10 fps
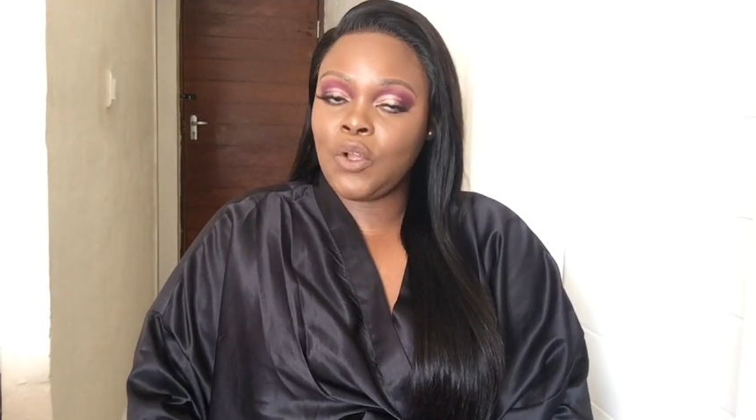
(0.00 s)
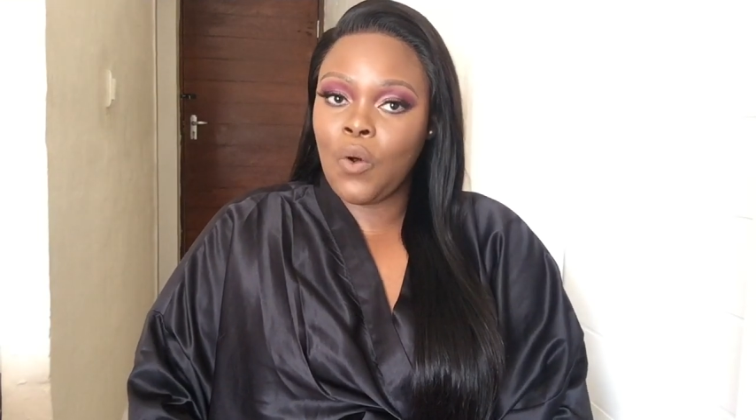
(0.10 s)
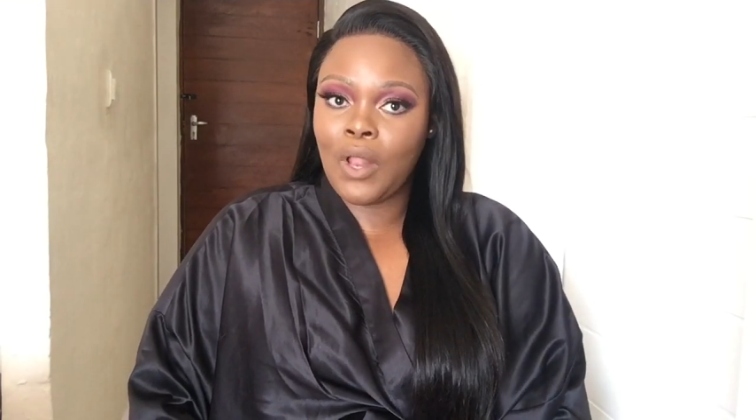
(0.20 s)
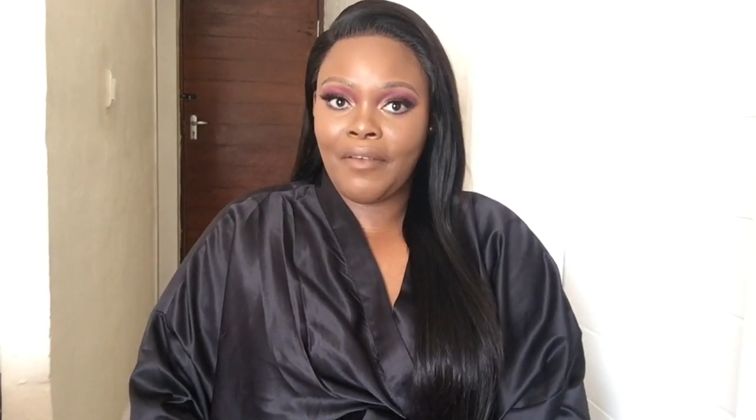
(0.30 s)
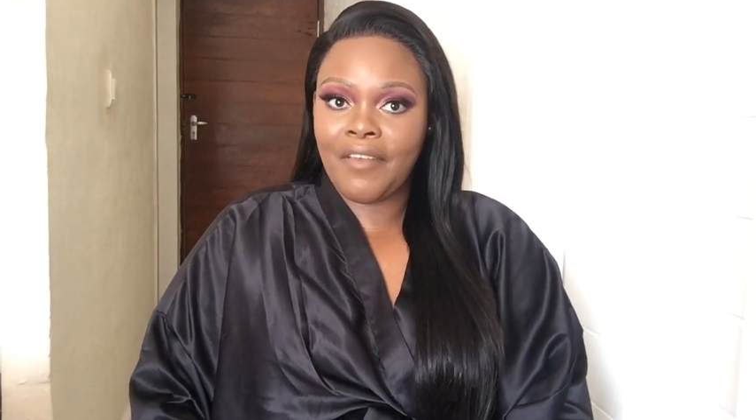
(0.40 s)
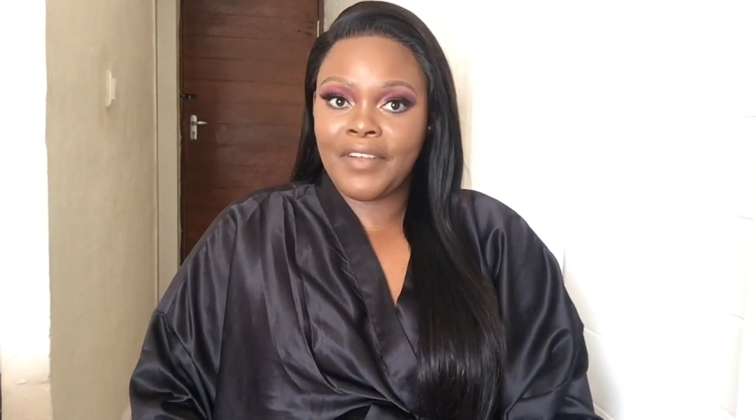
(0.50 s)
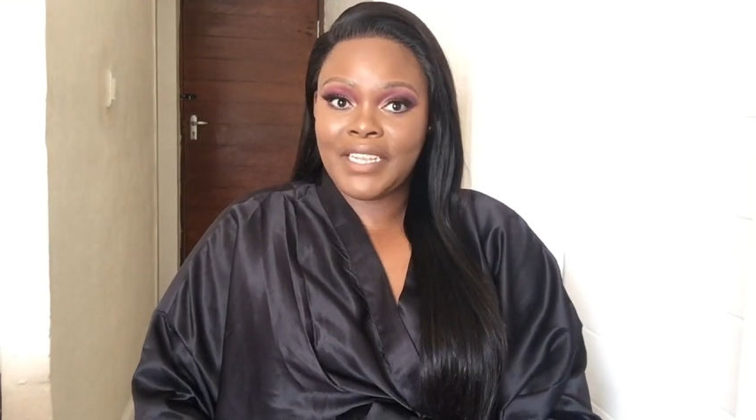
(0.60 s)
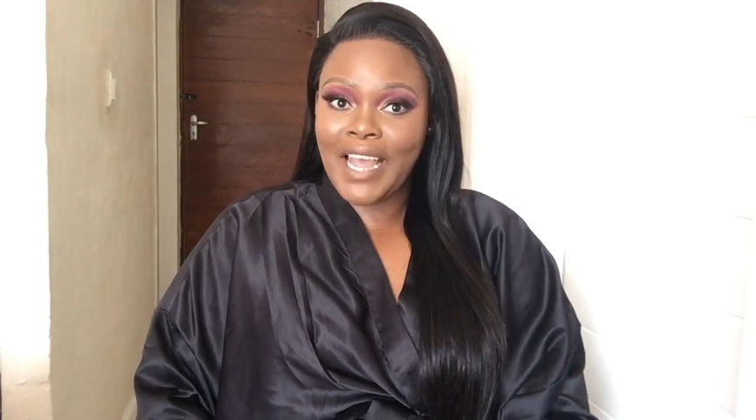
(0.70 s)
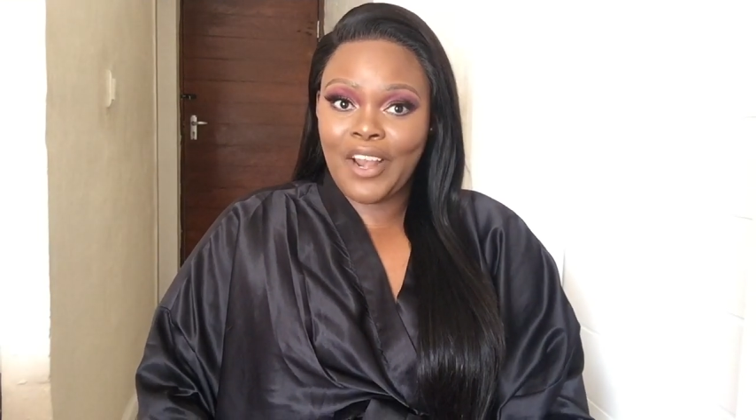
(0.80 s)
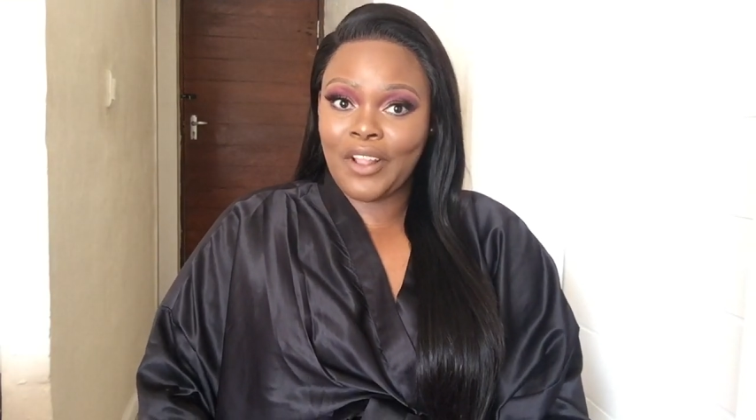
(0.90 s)
haul I've ever
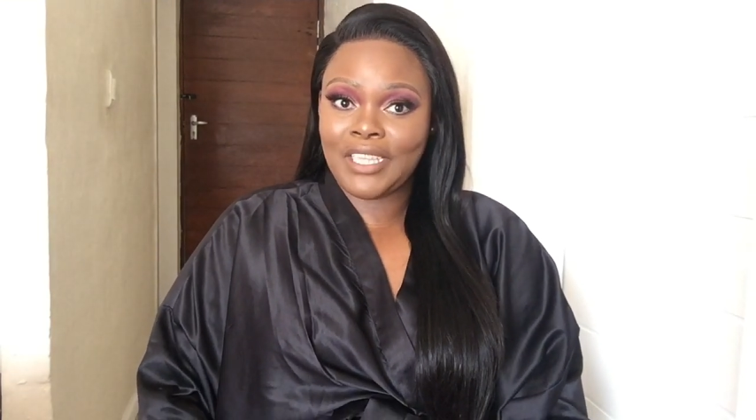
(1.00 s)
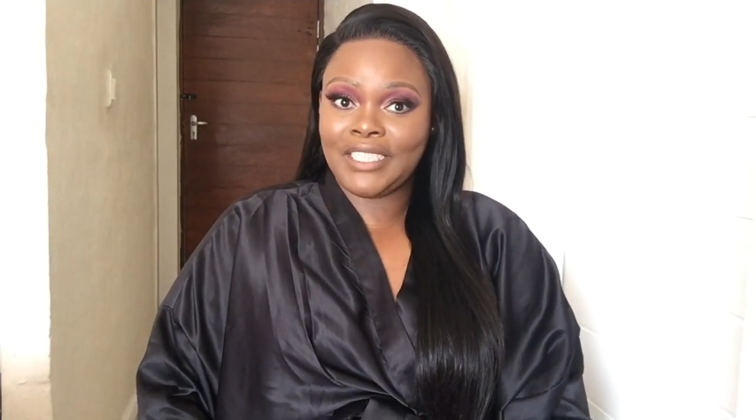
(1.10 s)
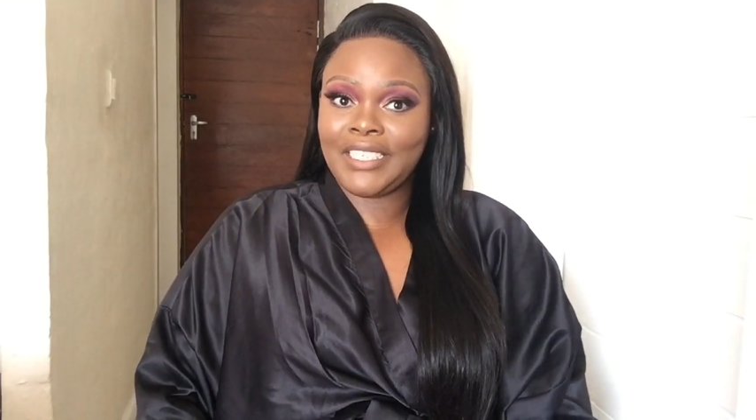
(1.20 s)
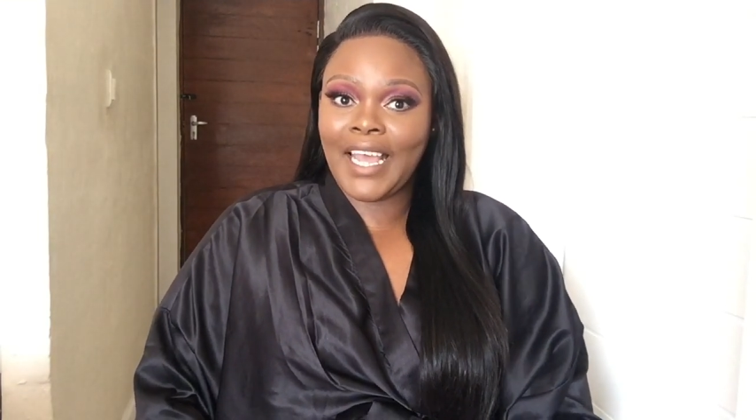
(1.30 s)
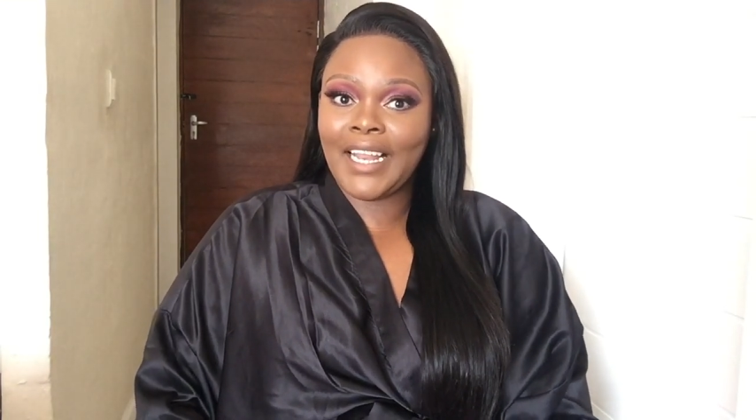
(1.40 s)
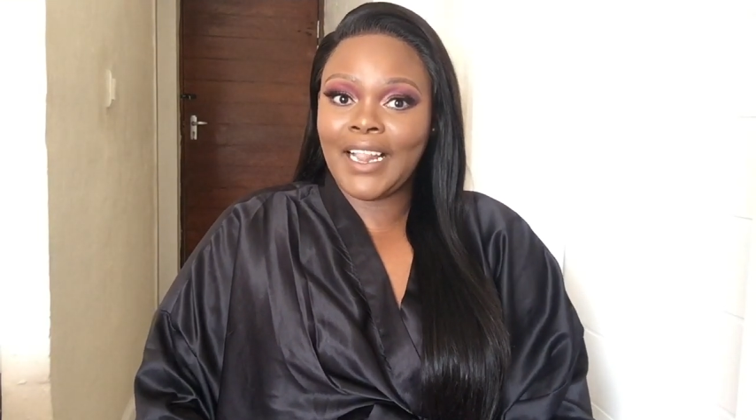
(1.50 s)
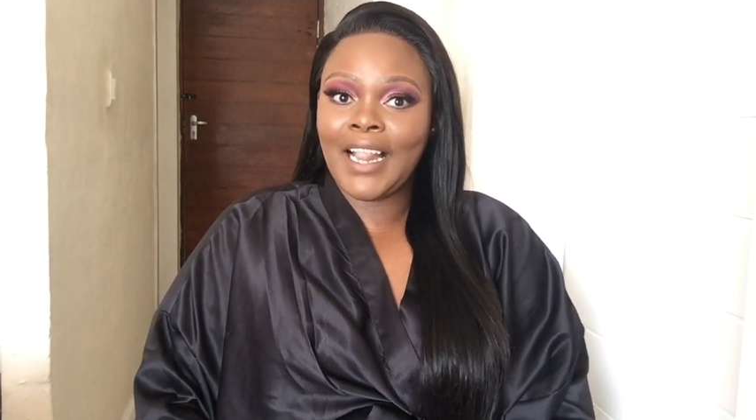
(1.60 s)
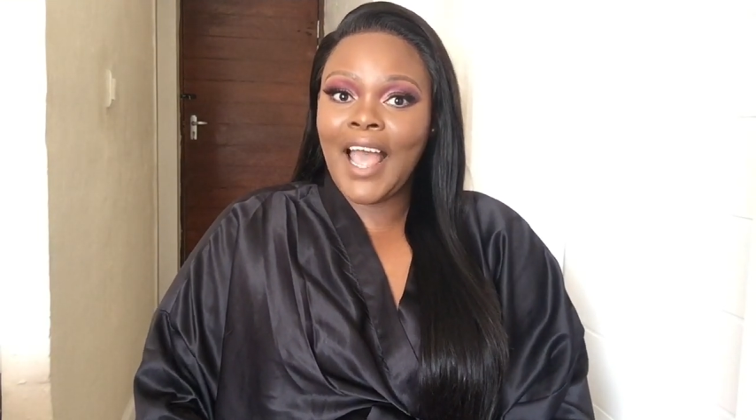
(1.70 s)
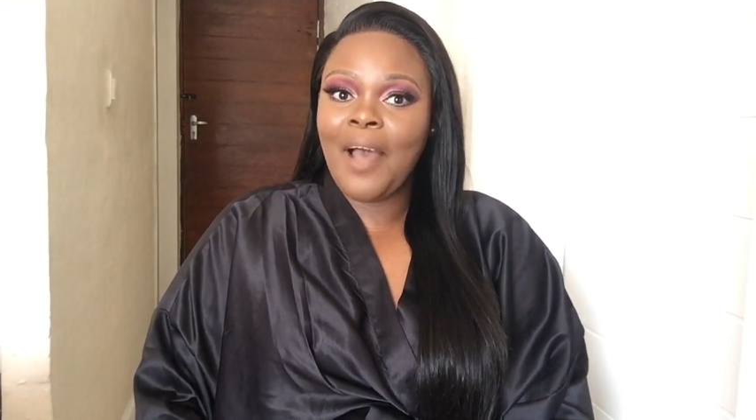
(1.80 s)
done on this channel,